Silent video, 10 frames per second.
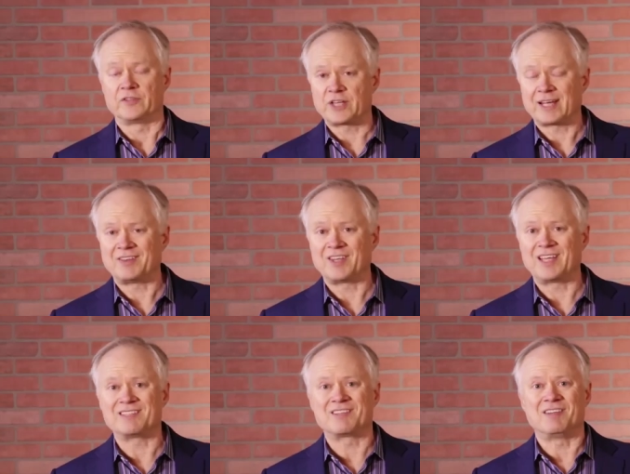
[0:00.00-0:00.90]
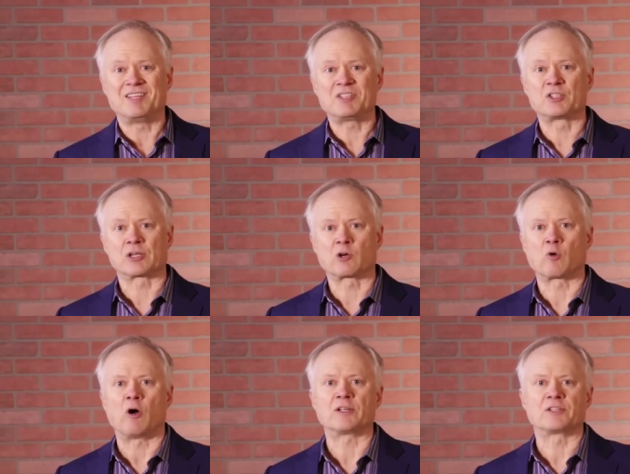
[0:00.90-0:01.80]
The second thing is this is a
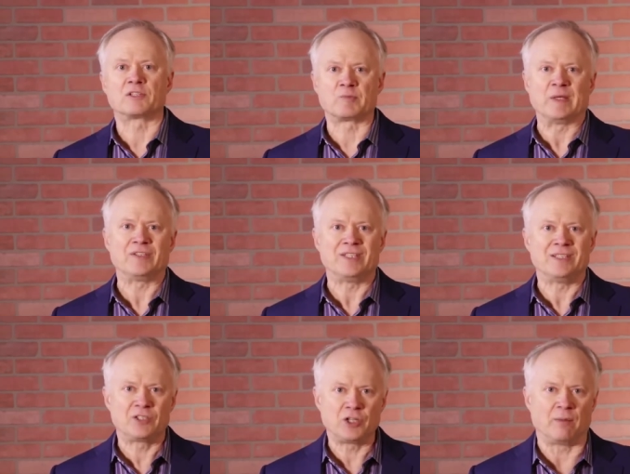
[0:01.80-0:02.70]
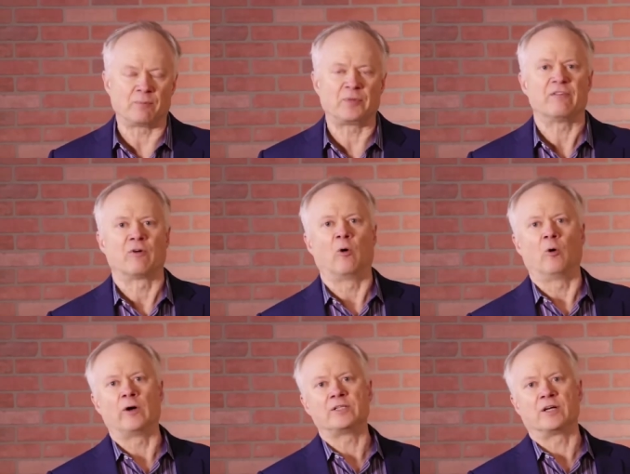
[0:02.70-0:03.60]
cross-species jump. They've
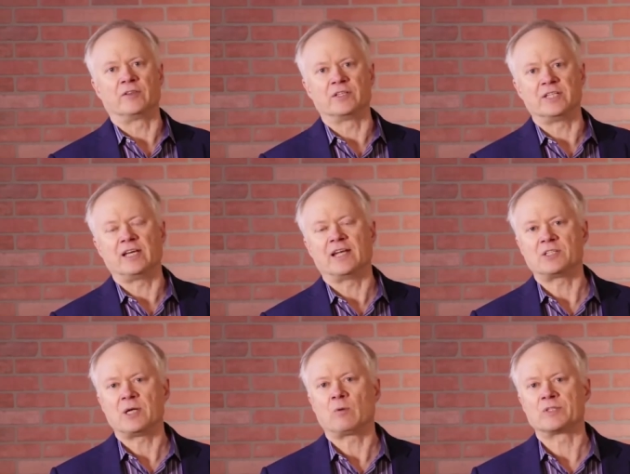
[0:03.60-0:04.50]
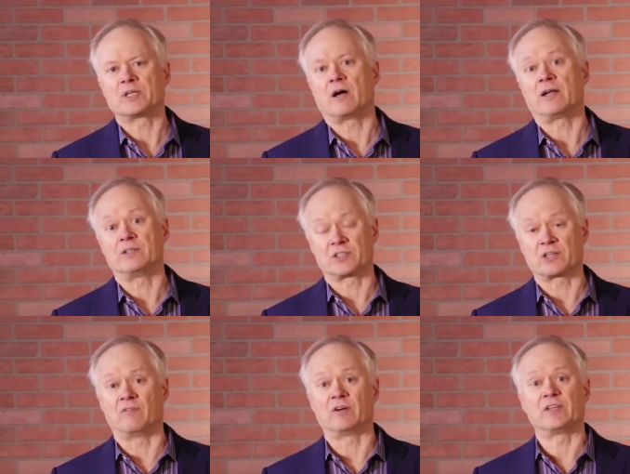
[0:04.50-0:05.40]
already done the DNA sequencing on it and
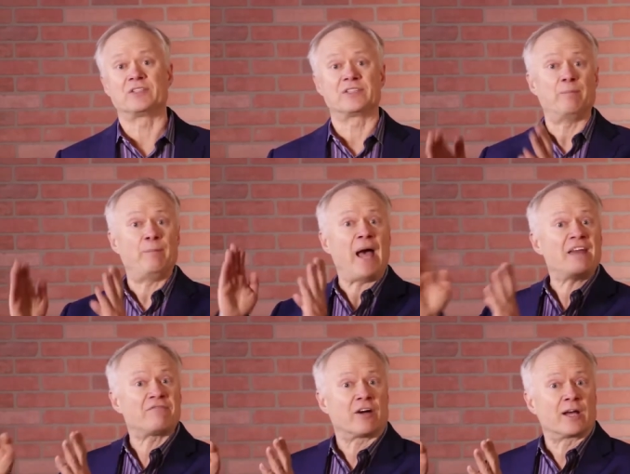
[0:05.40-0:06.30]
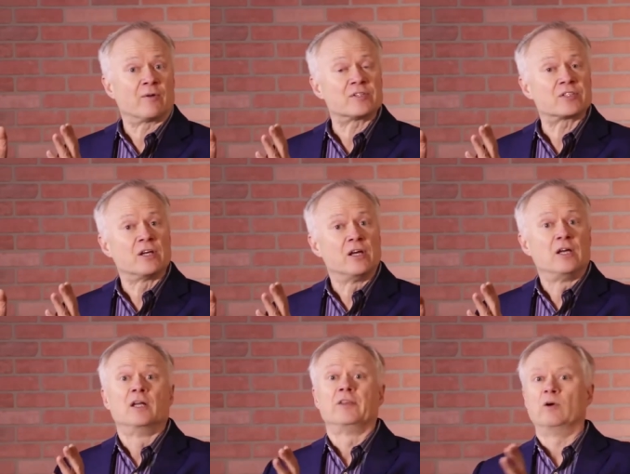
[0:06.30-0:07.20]
discovered this is a bat virus
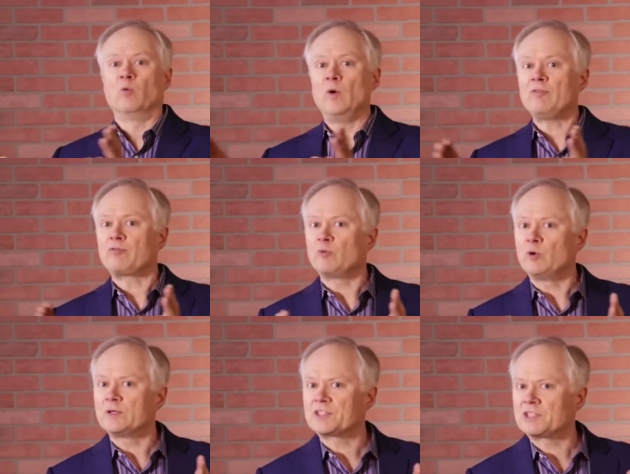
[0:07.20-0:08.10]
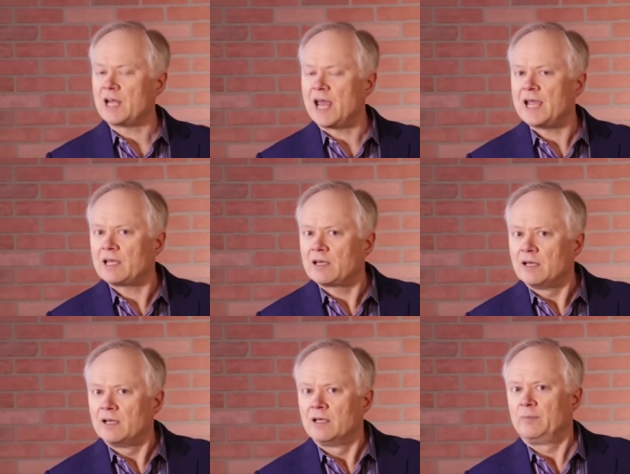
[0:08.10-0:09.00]
that went through a snake,
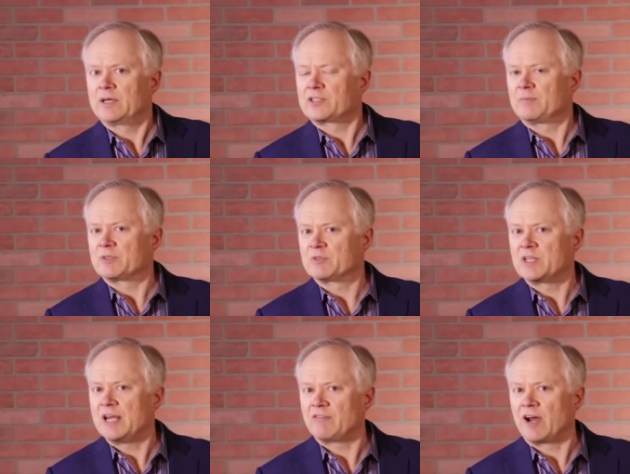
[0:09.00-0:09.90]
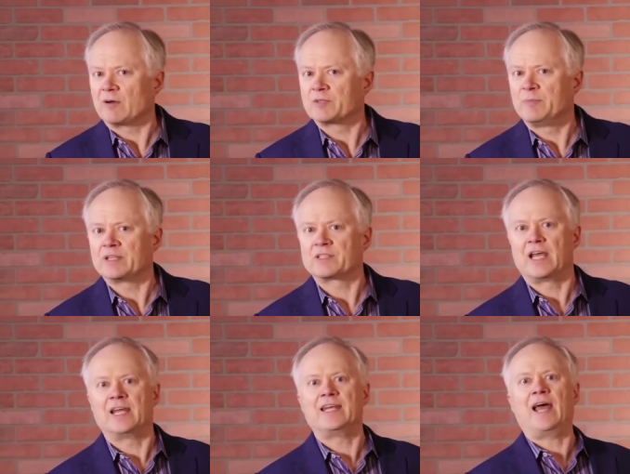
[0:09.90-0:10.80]
picks up some snake virus bits,
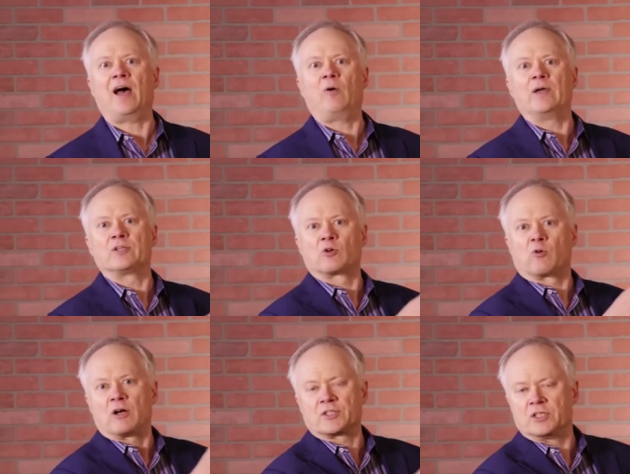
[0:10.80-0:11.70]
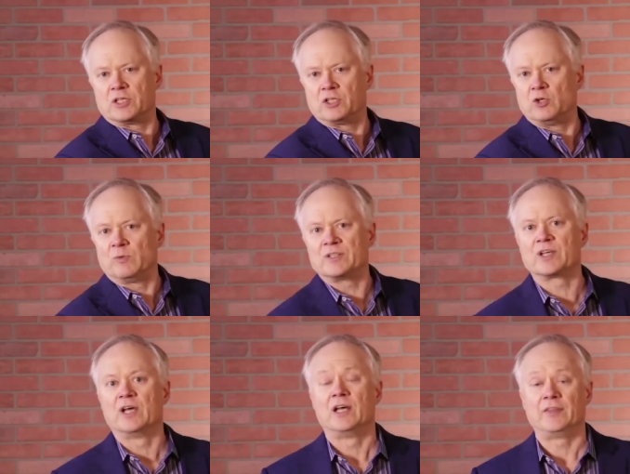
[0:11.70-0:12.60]
and now it's crossed into
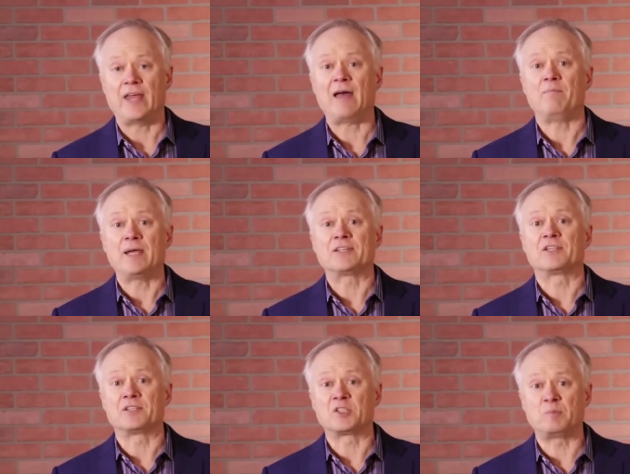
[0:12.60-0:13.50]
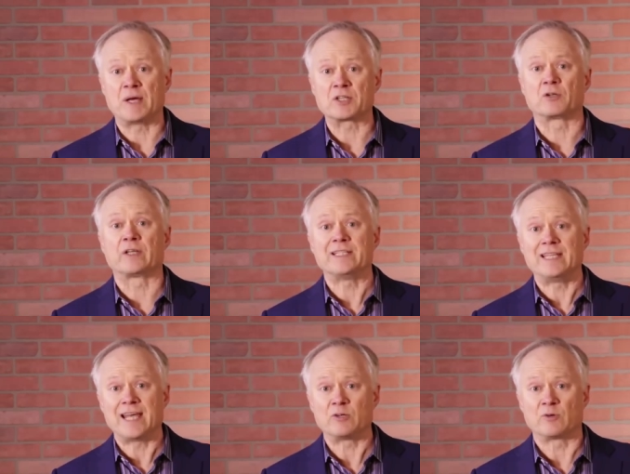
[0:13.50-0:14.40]
humans. That makes it especially
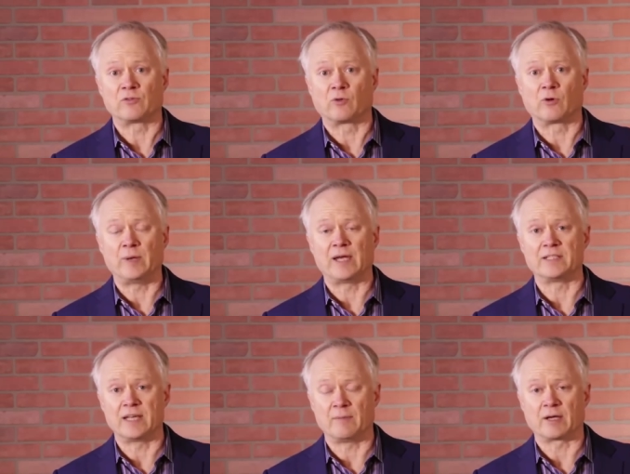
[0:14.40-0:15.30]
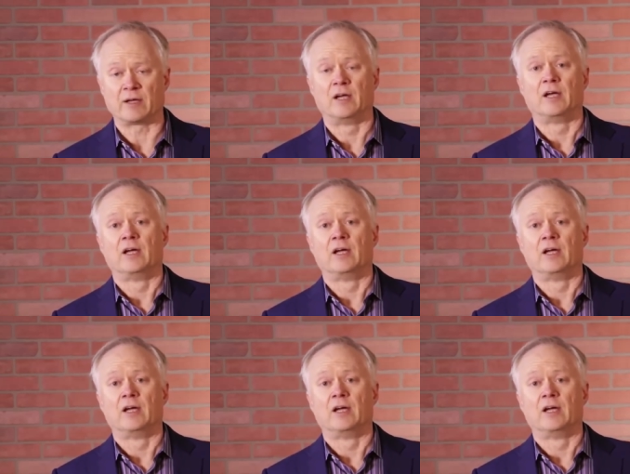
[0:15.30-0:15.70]
dangerous for a pandemic.